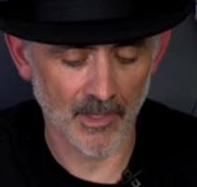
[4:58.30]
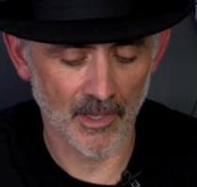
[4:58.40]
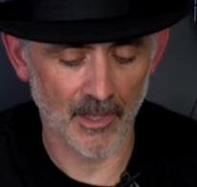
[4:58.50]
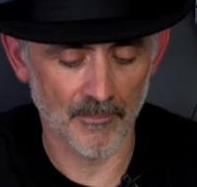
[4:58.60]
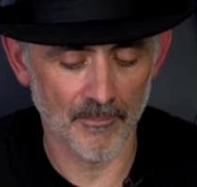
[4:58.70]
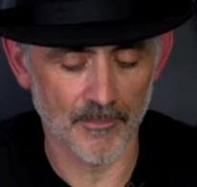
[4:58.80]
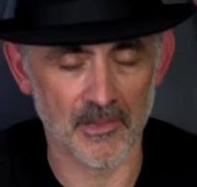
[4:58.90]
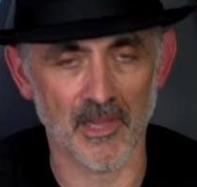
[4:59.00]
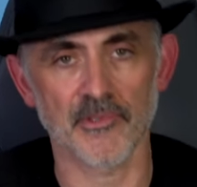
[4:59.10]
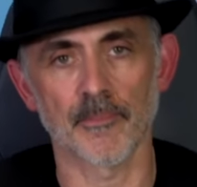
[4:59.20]
Um,
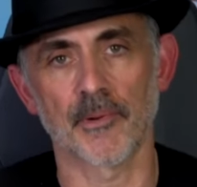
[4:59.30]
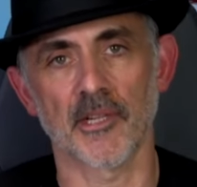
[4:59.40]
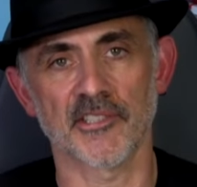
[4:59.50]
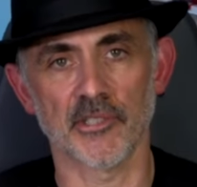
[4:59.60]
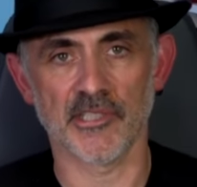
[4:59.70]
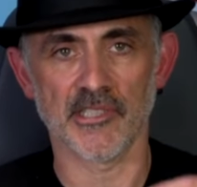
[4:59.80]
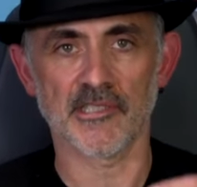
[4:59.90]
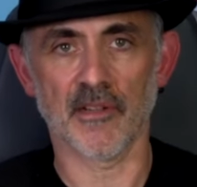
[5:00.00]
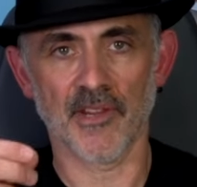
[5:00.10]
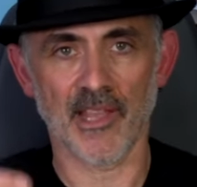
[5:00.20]
Perception Plus uses
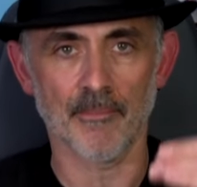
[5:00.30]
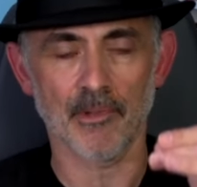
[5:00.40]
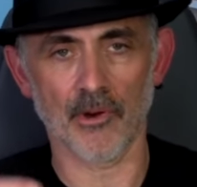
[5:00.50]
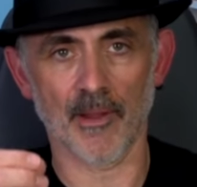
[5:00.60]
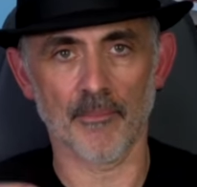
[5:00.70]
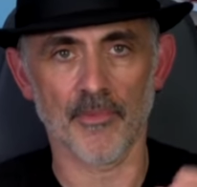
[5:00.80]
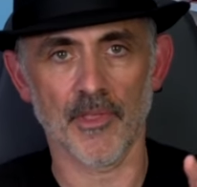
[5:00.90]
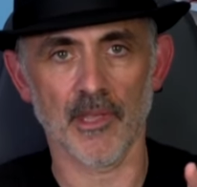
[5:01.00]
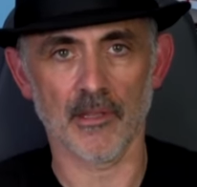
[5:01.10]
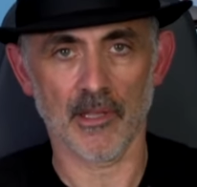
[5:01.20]
this lovely ambigram thing.